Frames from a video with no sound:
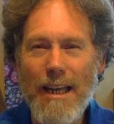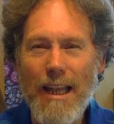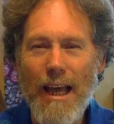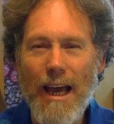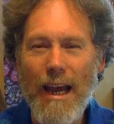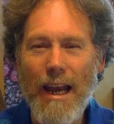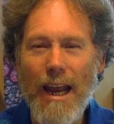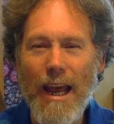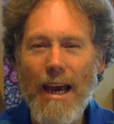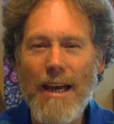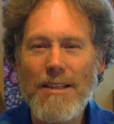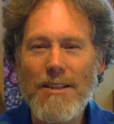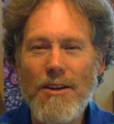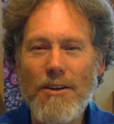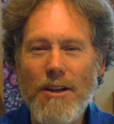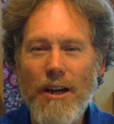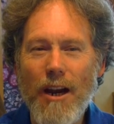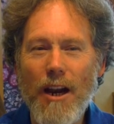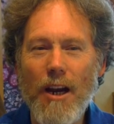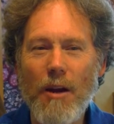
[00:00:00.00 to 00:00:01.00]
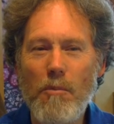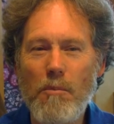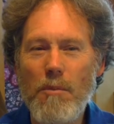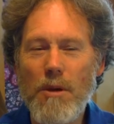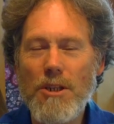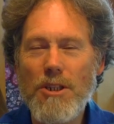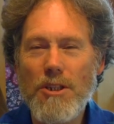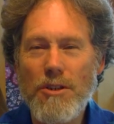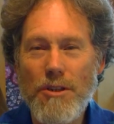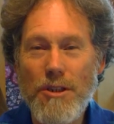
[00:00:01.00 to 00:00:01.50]
Light Esoteric
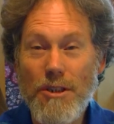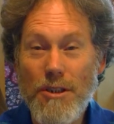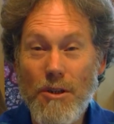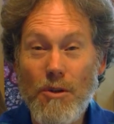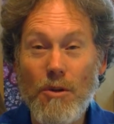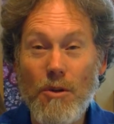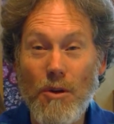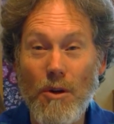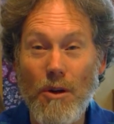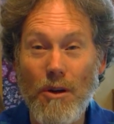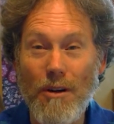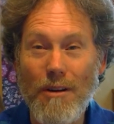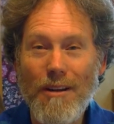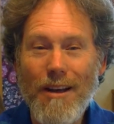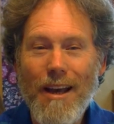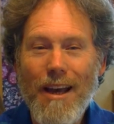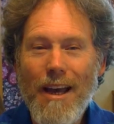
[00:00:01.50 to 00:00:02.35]
Mystery School.